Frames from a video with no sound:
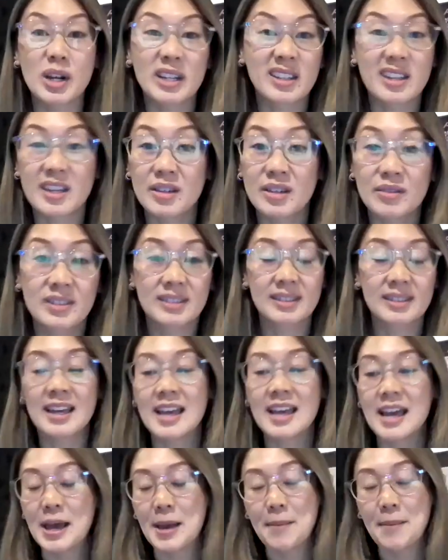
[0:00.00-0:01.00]
what gives?
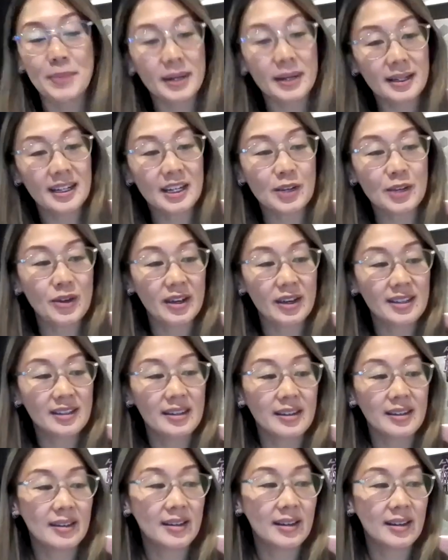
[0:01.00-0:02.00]
But anyway,
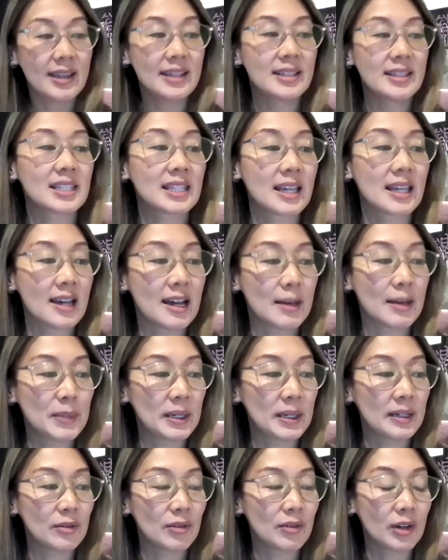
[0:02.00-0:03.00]
yeah, it's uh,
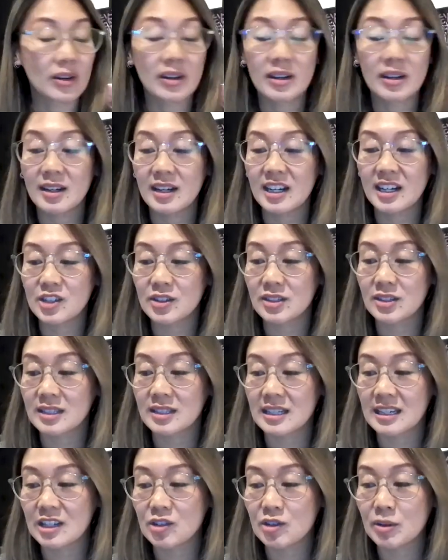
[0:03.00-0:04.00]
been a very
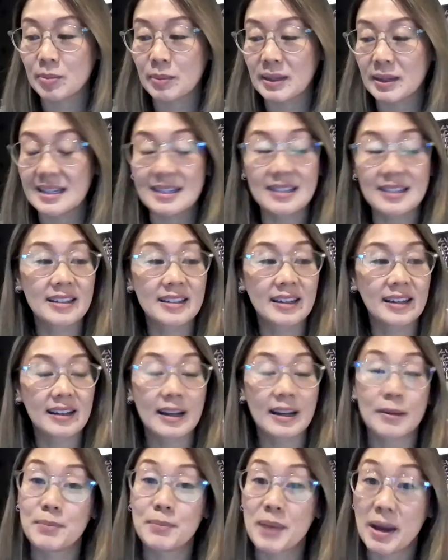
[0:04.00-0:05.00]
interesting trip
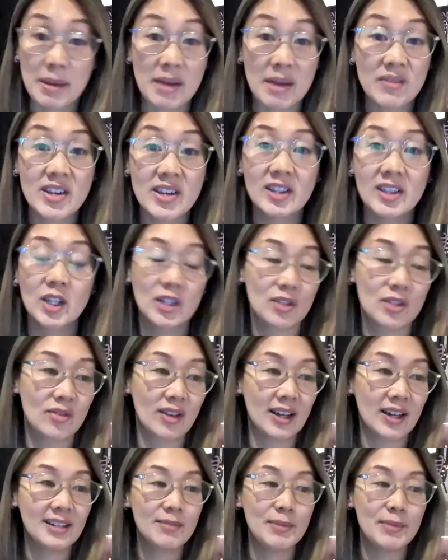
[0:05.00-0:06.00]
indeed. I'm I'm having a lot
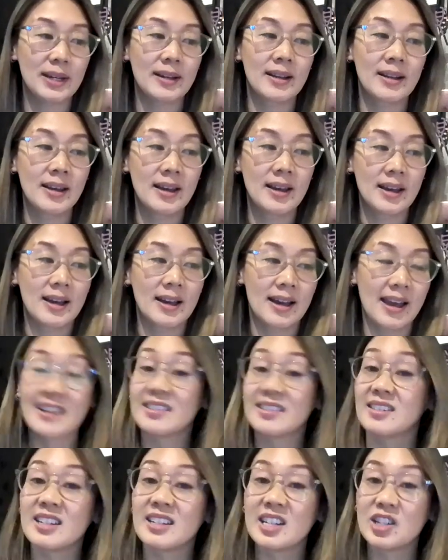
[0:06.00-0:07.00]
of fun, but
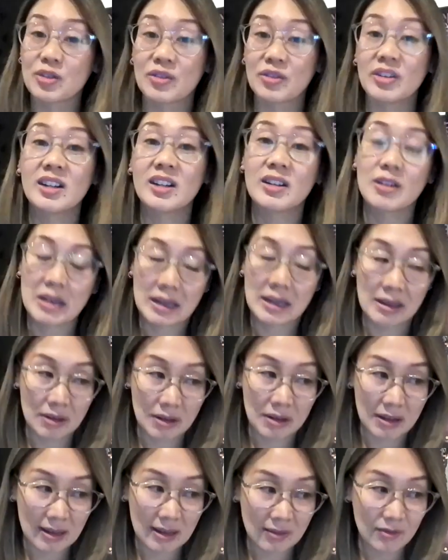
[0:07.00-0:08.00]
as an introvert,
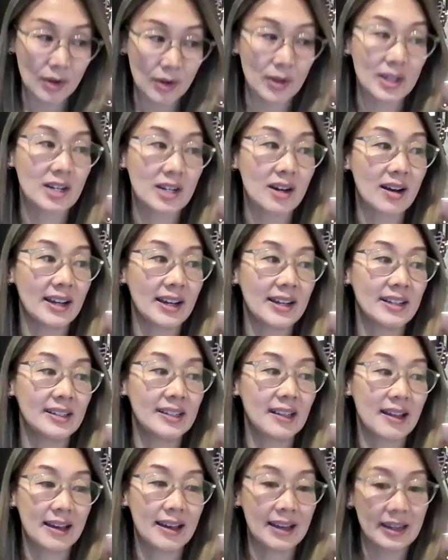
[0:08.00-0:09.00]
very
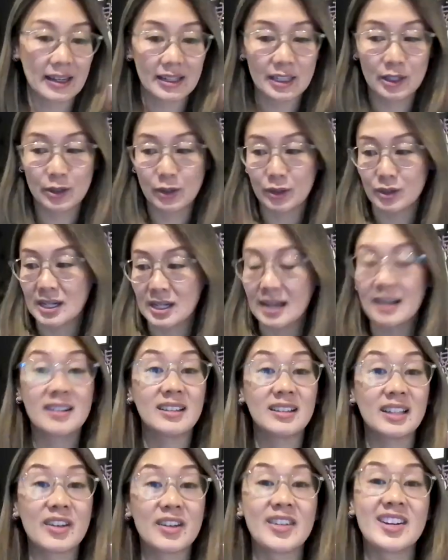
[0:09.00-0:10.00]
tired, like, you know,
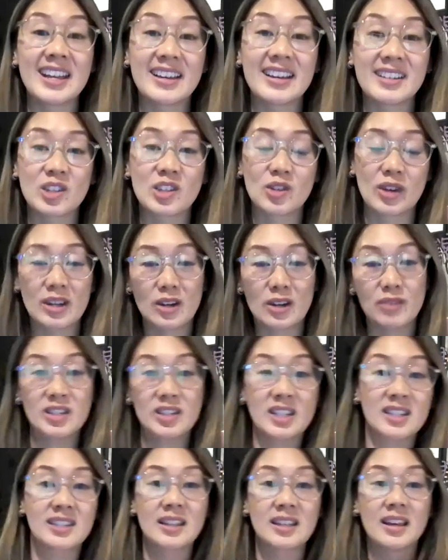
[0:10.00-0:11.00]
10, 11 days straight
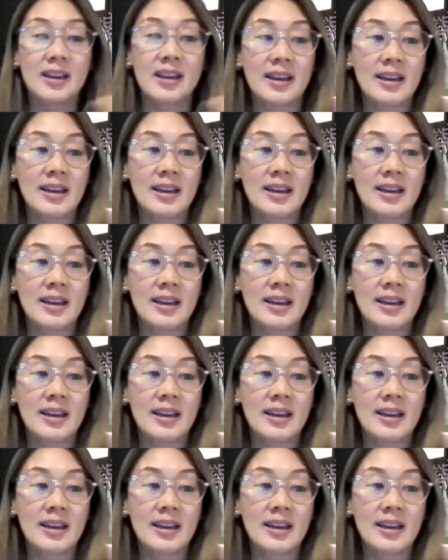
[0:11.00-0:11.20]
of just